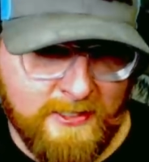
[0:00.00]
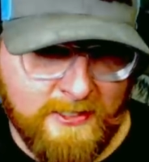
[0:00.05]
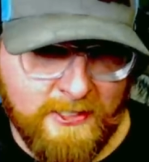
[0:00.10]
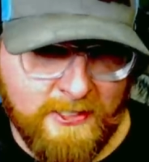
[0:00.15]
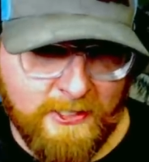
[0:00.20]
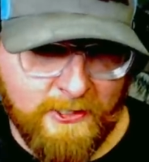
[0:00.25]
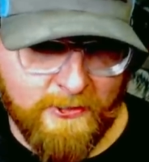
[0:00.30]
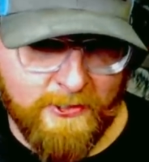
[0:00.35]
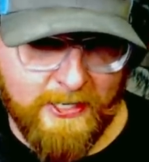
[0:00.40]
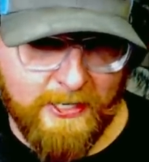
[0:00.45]

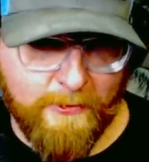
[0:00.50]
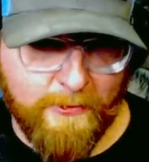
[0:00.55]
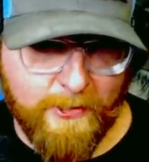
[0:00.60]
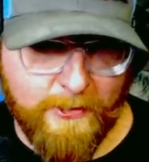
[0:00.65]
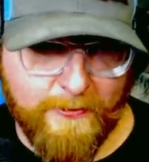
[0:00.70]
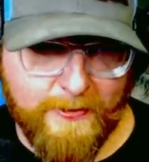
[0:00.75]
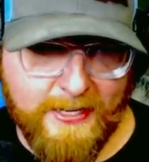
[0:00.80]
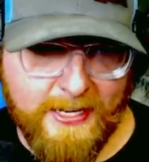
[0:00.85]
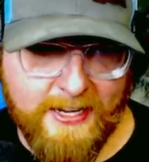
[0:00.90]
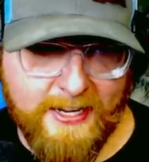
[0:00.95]
Okay, what
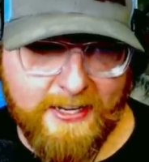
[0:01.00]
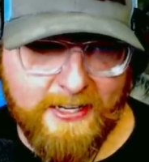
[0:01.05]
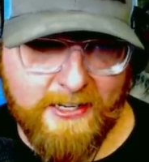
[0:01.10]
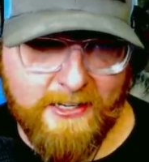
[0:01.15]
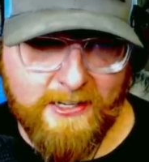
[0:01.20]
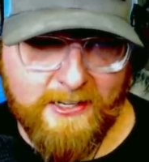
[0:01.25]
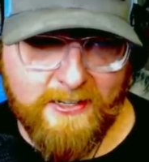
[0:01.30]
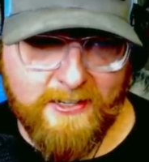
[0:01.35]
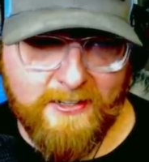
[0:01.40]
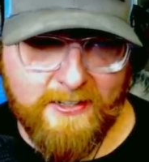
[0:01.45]
do we got
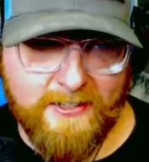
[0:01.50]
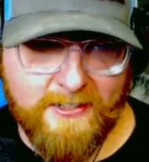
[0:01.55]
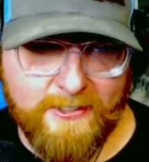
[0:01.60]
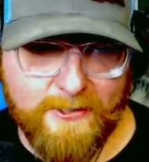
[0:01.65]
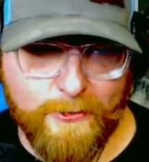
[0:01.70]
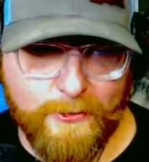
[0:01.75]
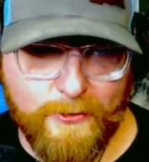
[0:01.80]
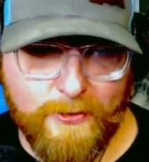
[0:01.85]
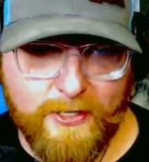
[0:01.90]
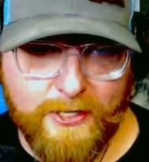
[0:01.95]
here?
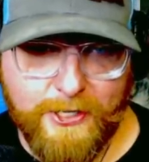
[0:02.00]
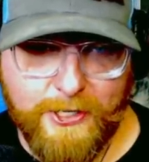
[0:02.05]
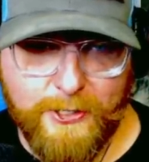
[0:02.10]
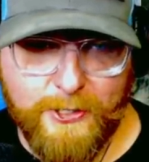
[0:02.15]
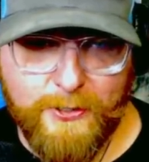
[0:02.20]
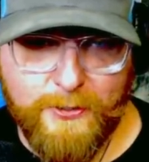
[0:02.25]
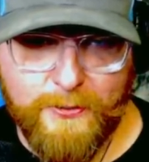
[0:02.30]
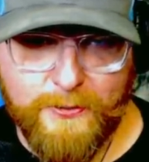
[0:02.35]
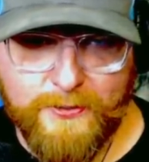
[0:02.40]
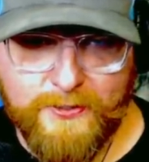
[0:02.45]
Ooh, a
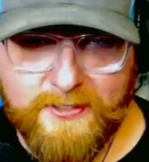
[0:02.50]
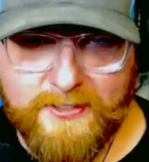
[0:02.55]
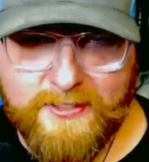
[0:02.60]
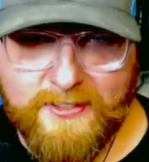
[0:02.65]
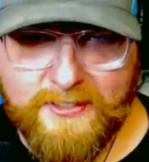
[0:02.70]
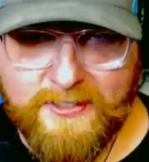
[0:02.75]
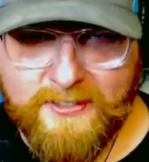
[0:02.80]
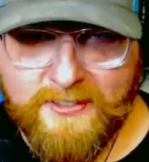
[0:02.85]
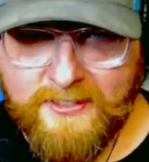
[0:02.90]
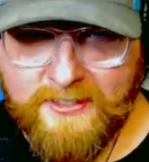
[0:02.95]
U.
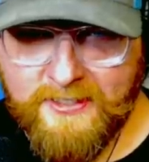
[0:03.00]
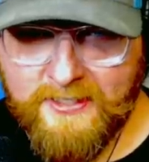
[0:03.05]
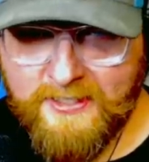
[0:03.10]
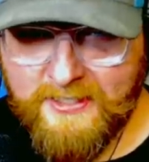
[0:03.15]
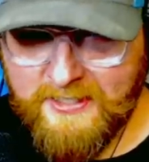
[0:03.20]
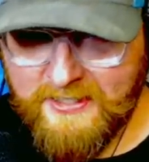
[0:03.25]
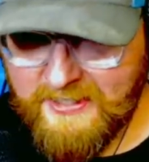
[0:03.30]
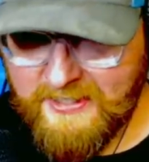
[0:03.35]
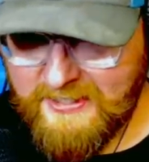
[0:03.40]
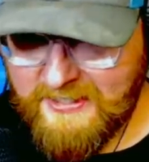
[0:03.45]

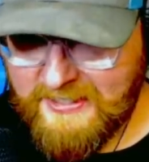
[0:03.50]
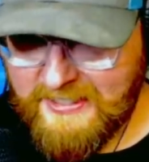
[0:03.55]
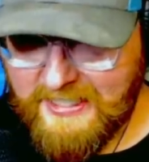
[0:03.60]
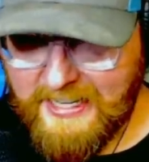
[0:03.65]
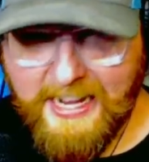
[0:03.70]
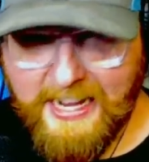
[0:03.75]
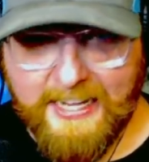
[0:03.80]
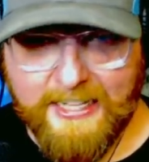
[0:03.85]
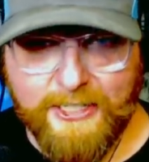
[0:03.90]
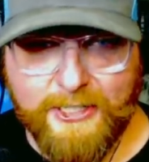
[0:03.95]

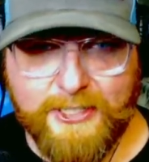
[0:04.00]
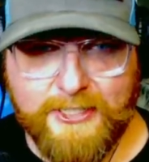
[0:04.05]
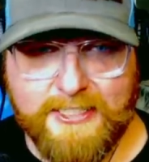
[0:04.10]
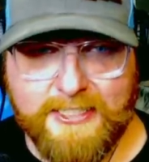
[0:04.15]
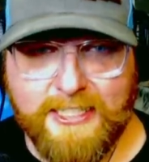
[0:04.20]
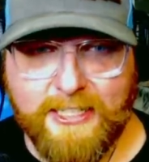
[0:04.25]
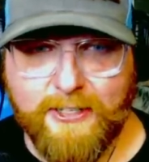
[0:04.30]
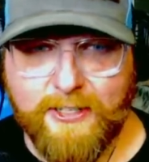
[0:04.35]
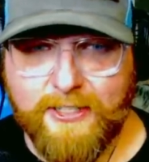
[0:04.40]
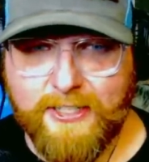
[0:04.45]
I couldn't
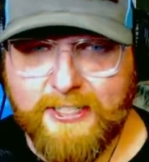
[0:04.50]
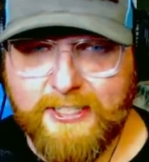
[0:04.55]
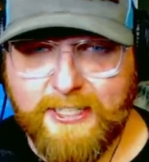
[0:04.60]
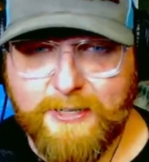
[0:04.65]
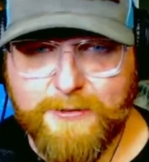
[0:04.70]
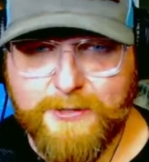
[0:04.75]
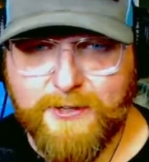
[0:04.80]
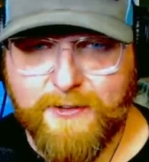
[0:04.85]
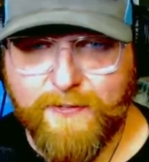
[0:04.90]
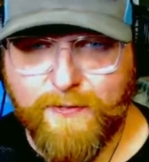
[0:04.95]
tell. I think it
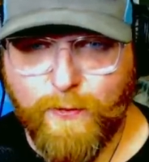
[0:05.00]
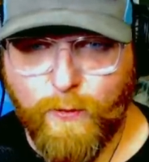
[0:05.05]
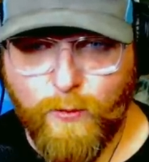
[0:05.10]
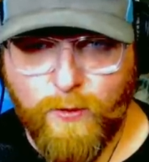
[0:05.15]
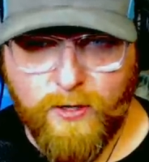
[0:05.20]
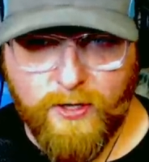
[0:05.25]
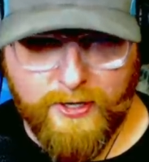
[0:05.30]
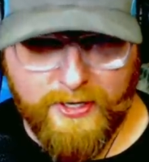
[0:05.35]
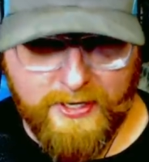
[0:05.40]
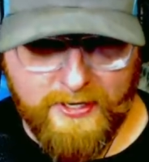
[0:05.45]
was a
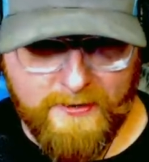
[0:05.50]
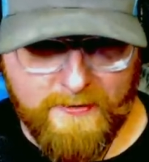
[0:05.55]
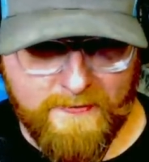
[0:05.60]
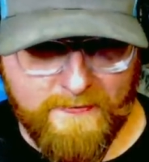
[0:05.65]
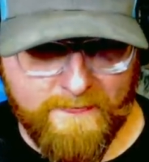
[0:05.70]
Ford, yeah?